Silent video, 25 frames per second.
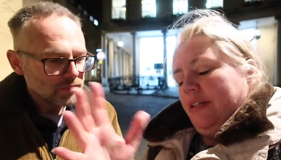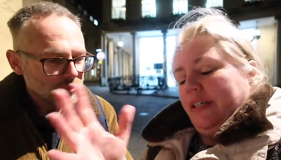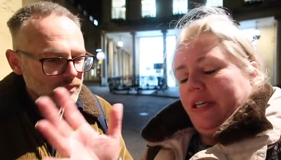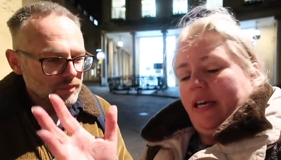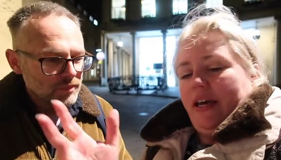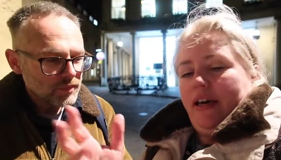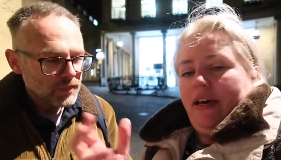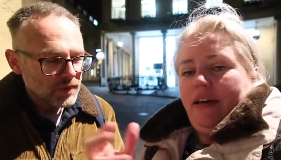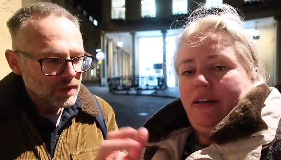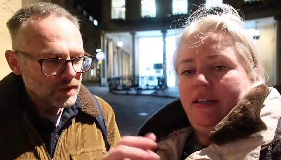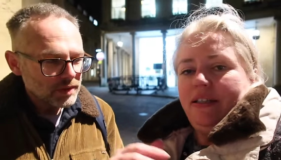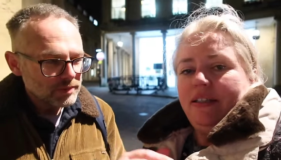
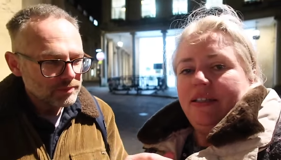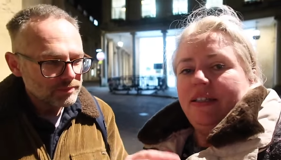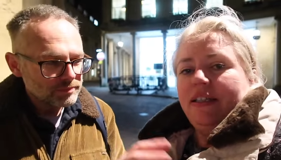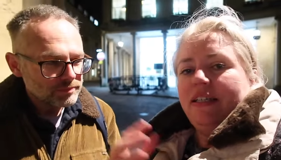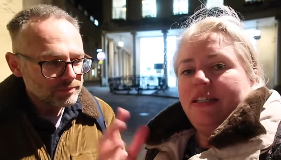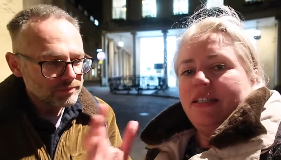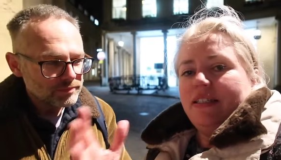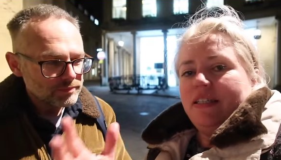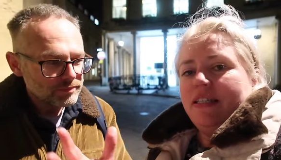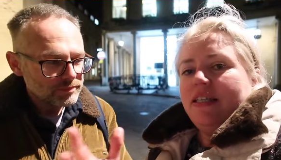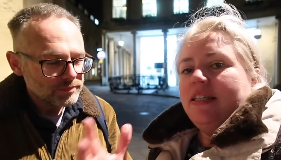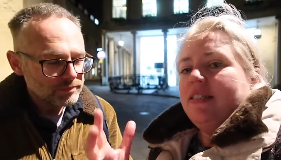Speaker 1: yeah,
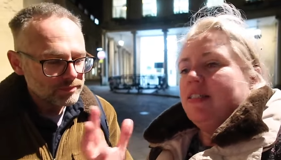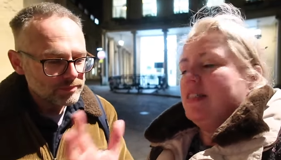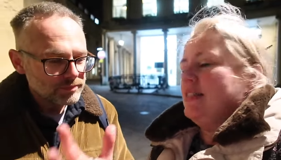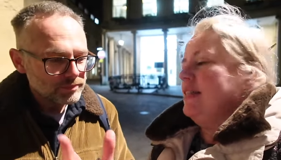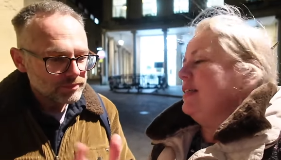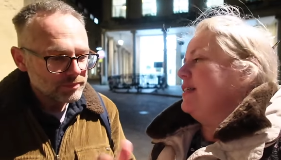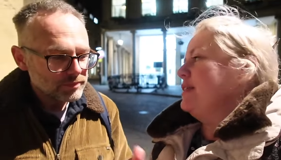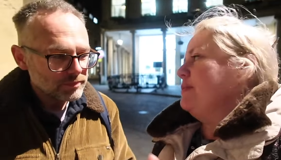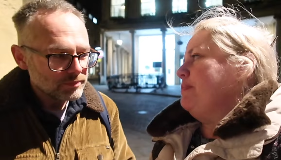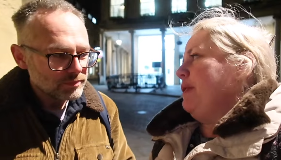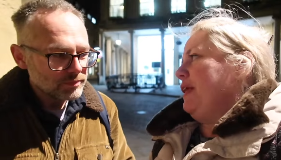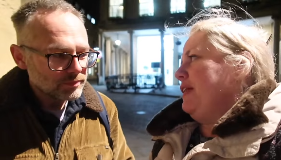it, it's
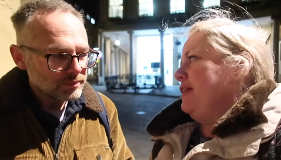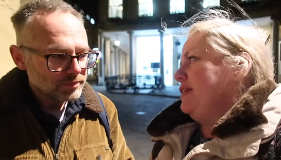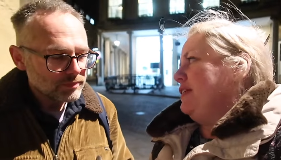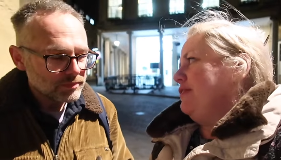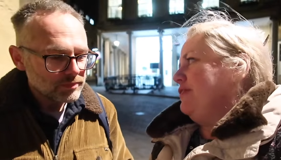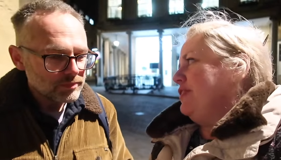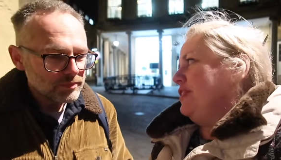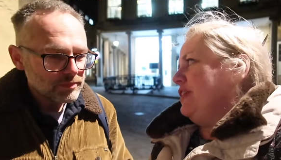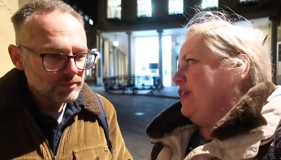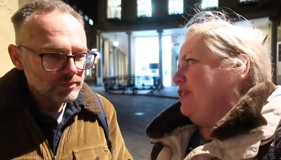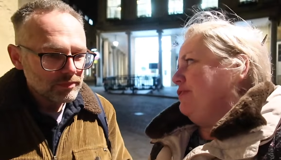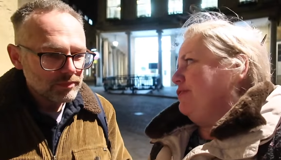
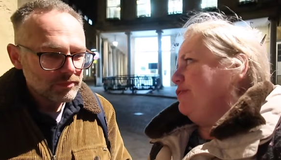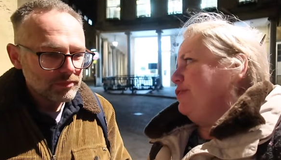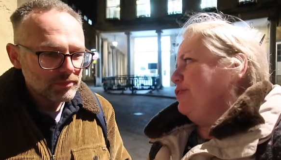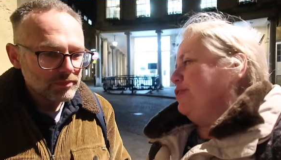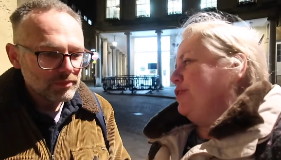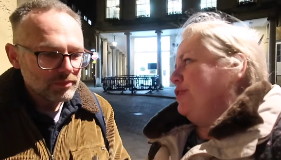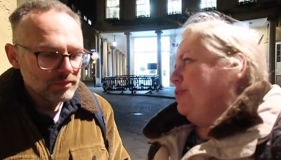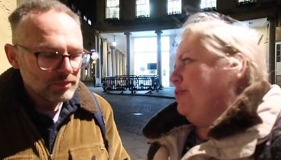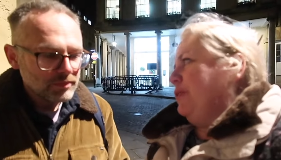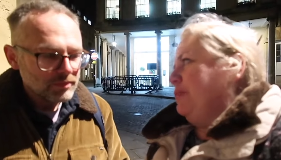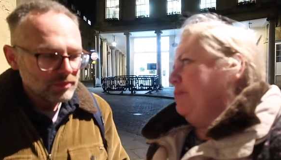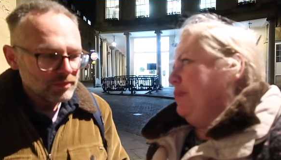expensive, isn't it?
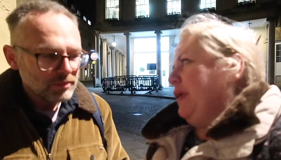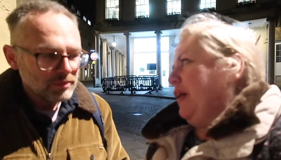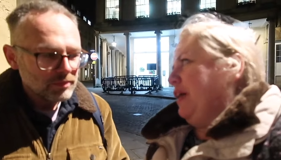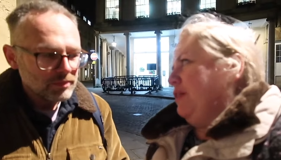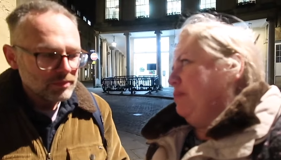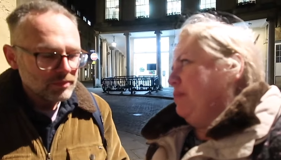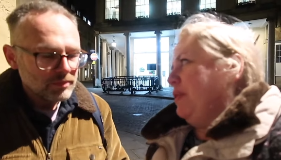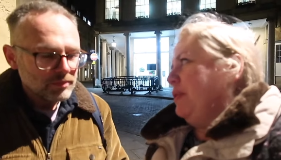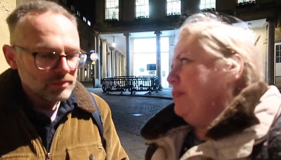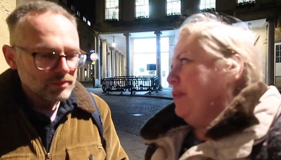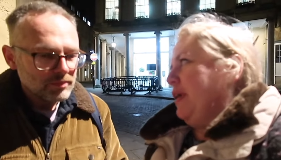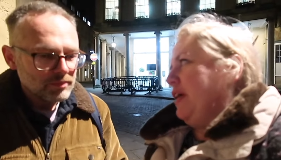£41
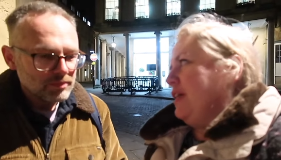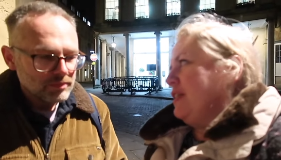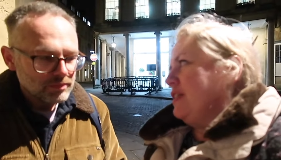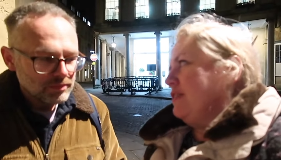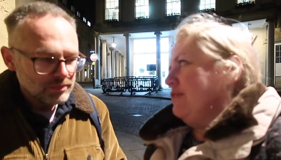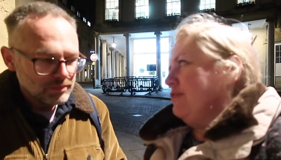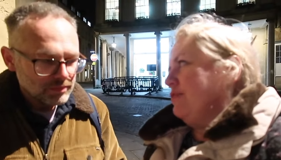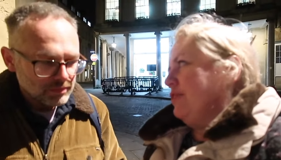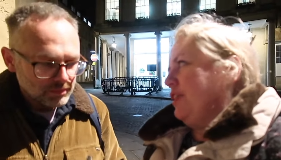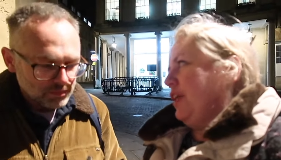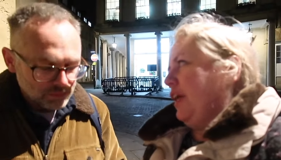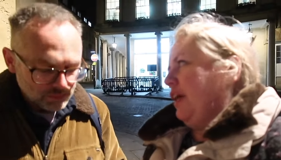per
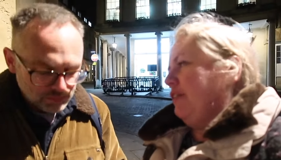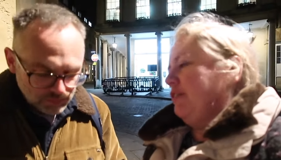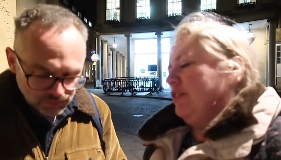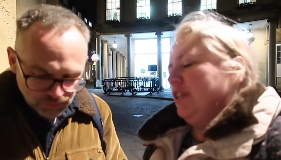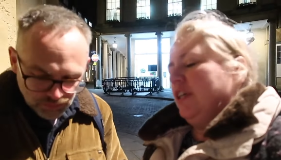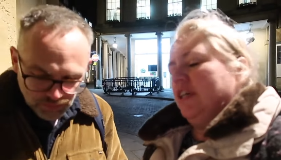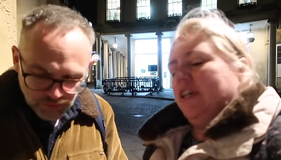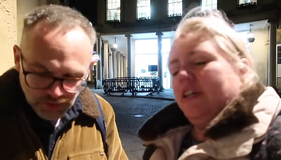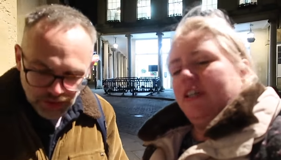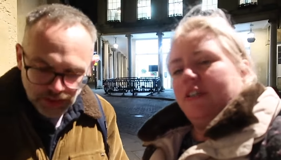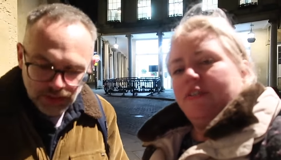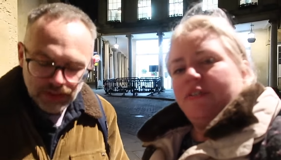person for an hour
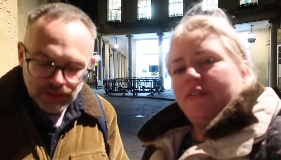and a half.